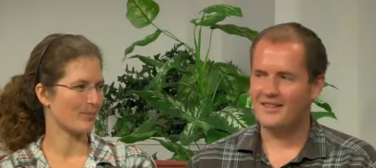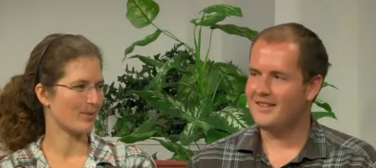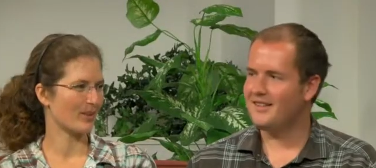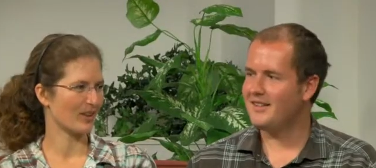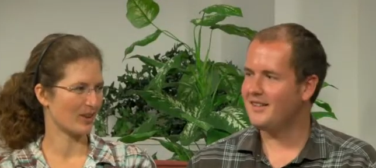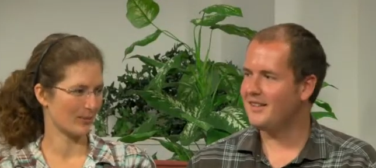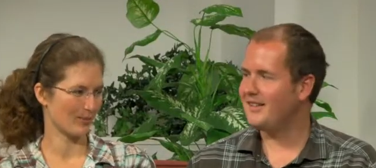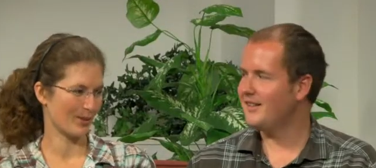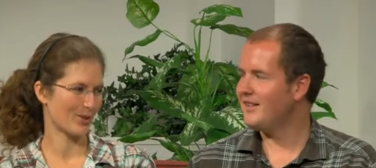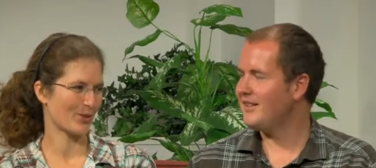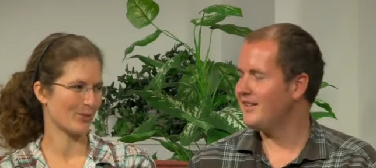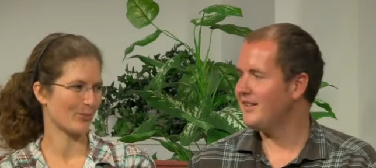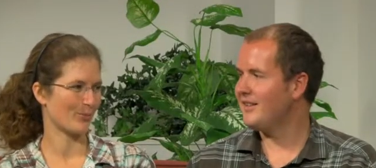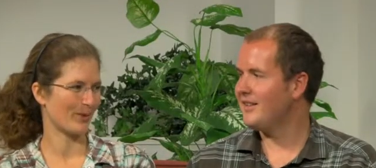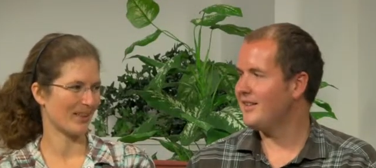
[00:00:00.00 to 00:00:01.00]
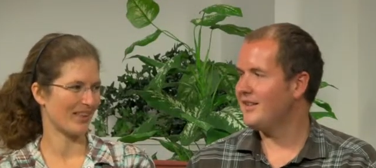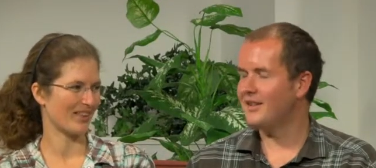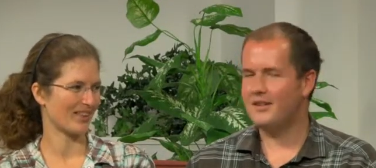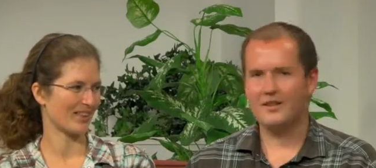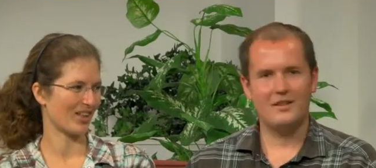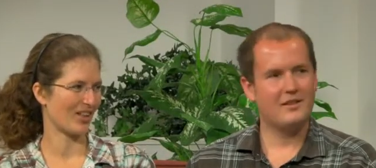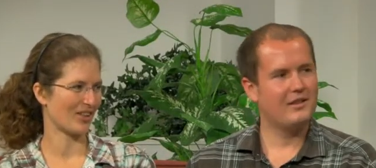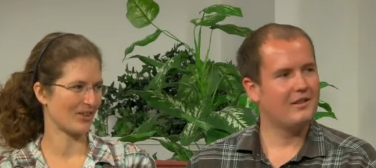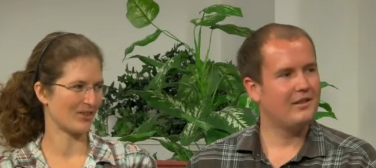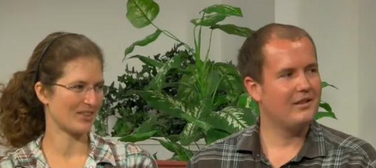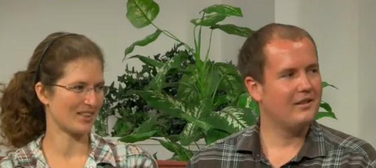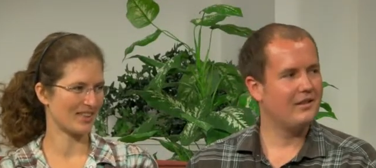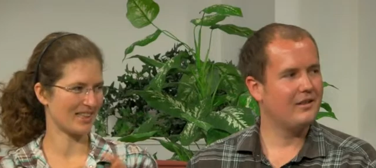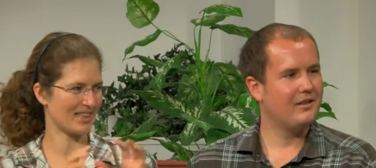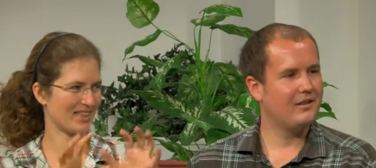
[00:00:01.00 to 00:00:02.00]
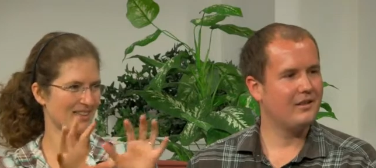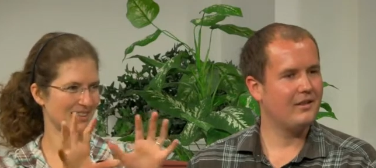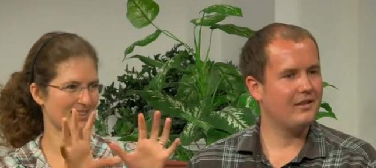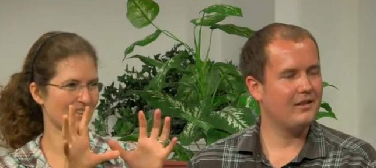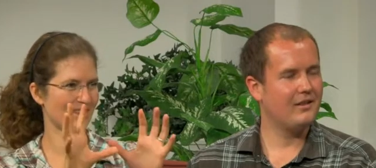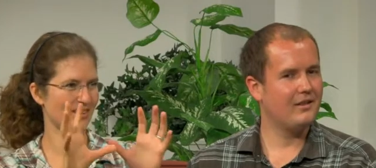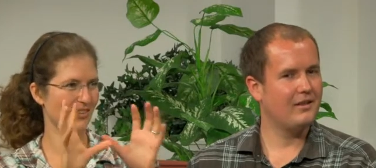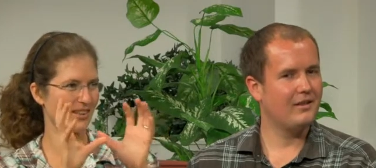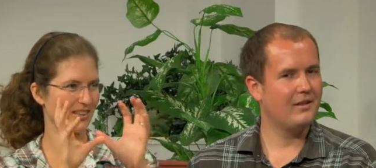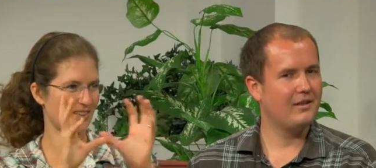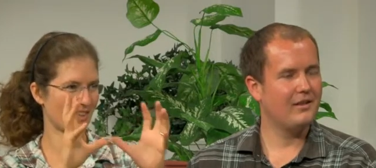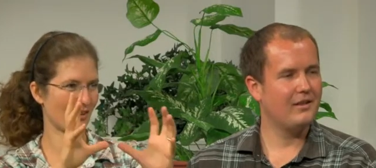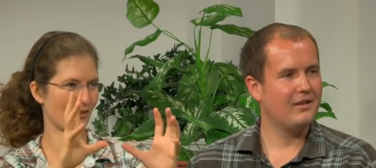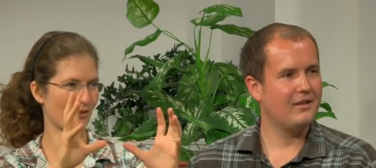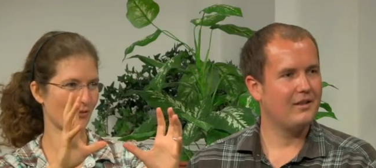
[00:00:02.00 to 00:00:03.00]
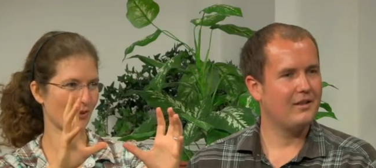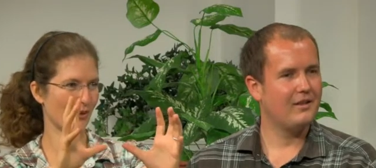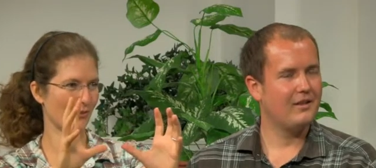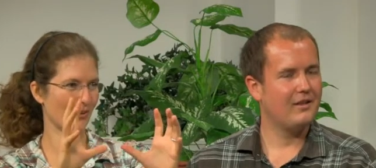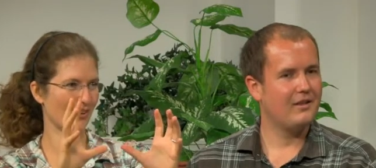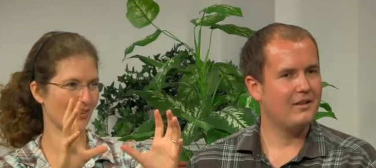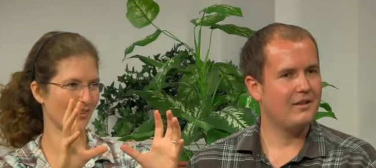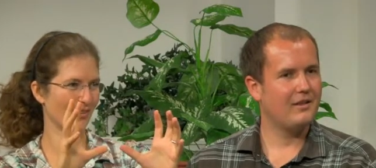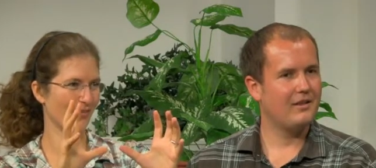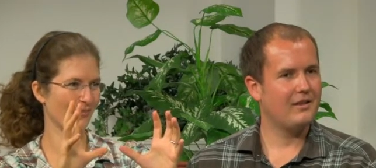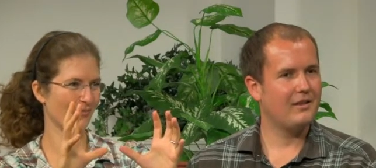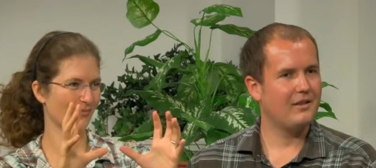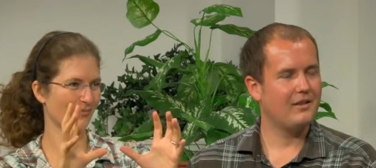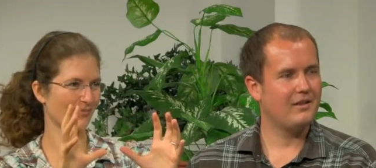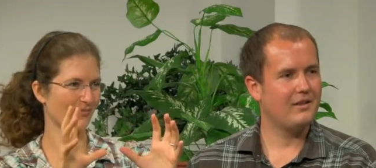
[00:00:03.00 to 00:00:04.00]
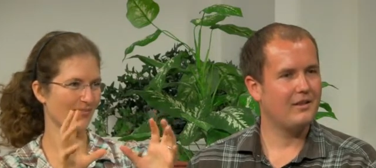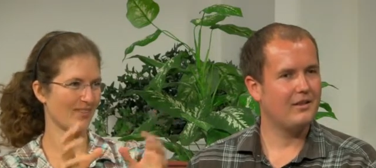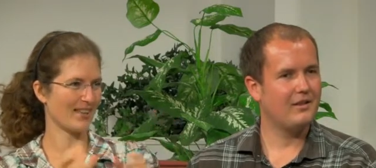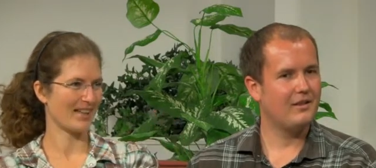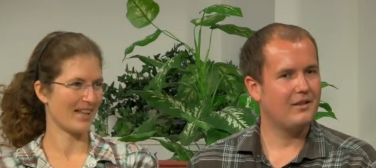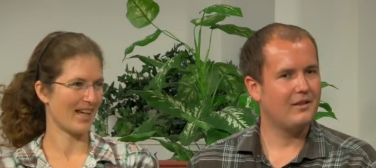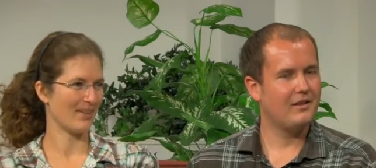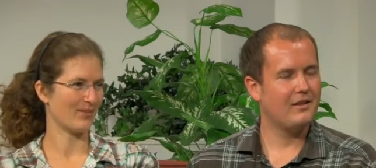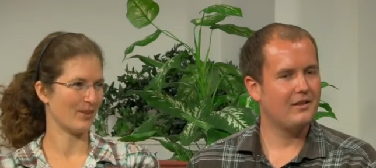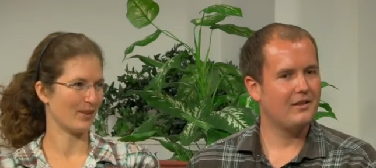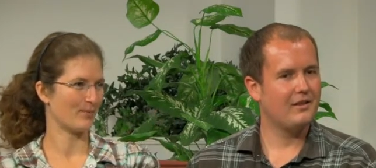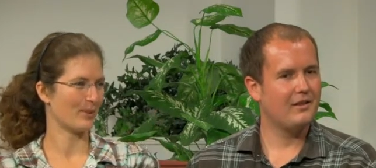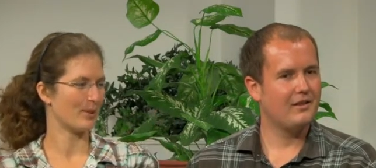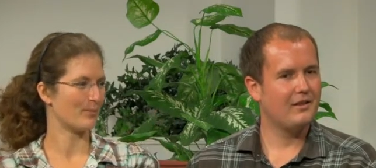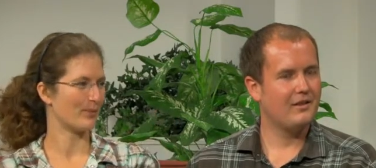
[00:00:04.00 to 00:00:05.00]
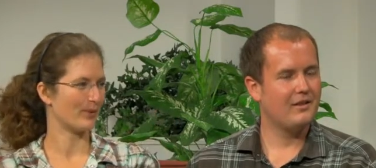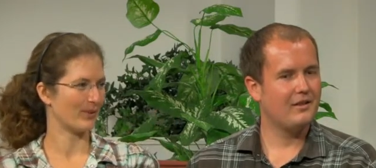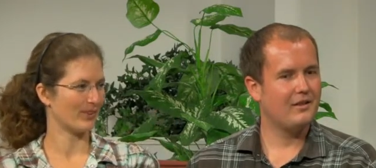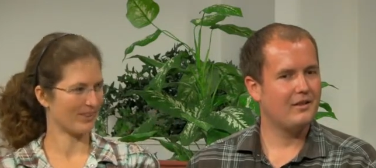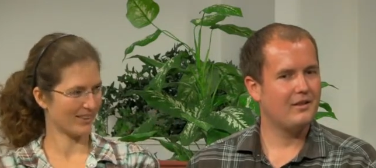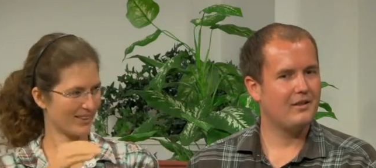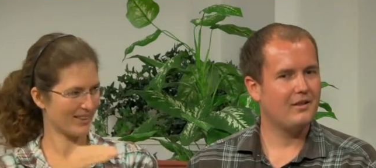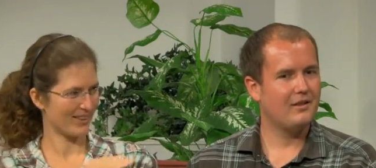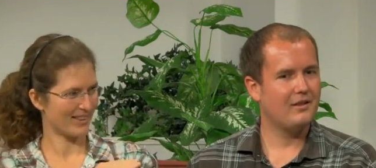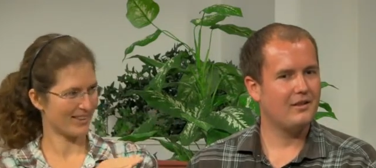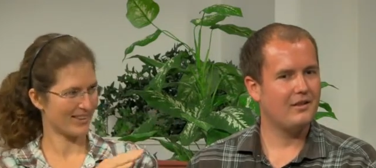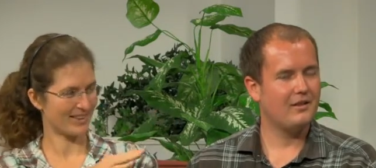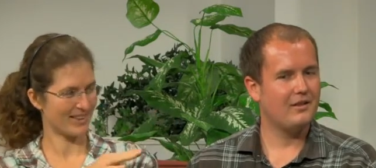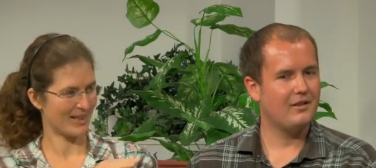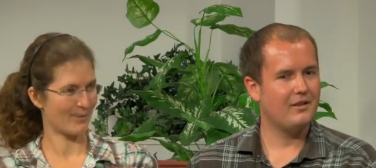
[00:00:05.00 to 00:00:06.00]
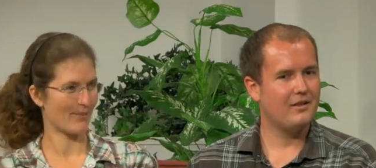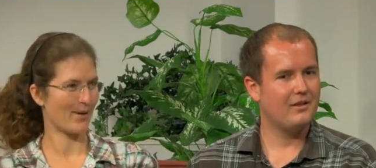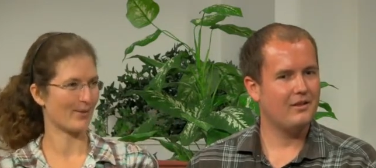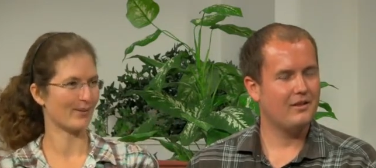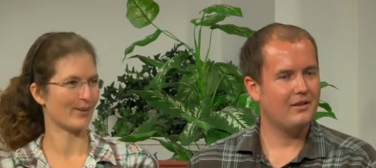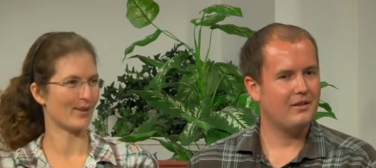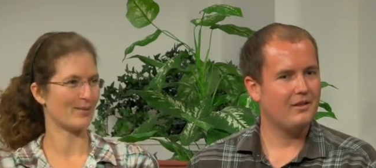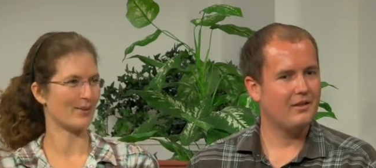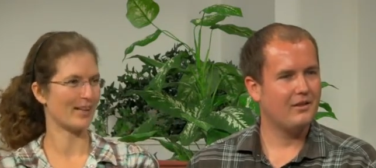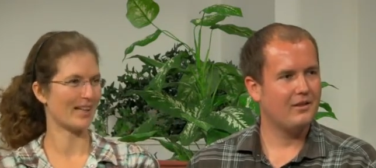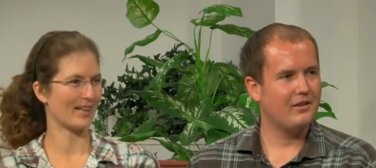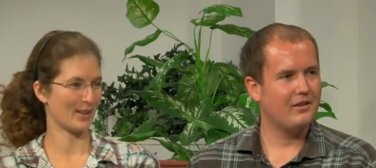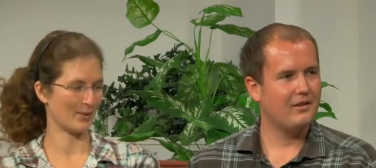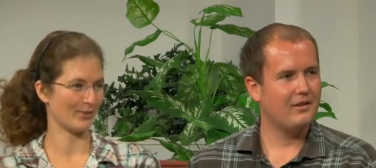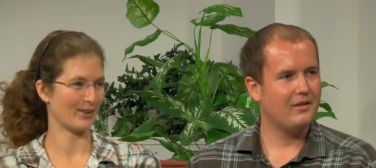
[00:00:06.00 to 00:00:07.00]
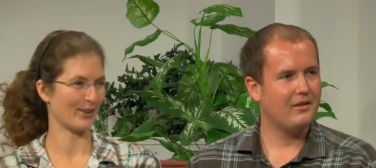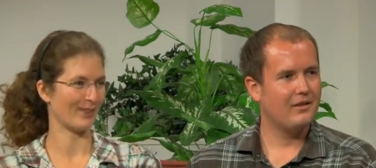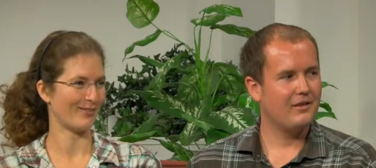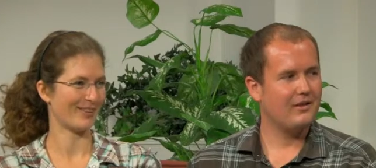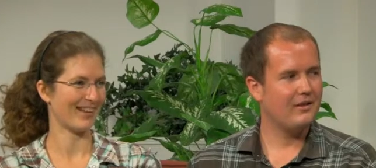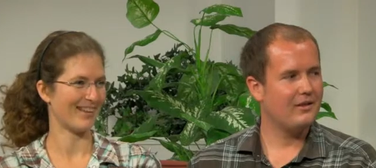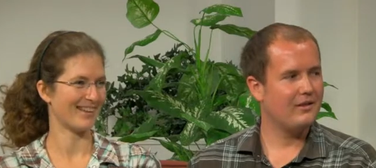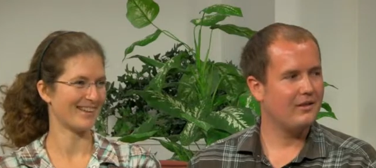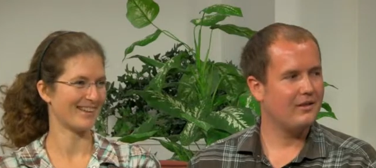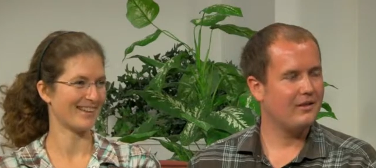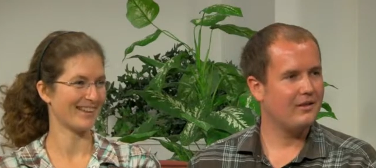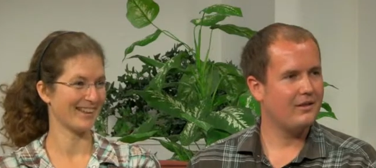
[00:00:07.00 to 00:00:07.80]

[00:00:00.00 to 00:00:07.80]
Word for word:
Speaker 1: the commercial planes, all you see is you can see out the front window, and when the people see the mountain coming at them really fast,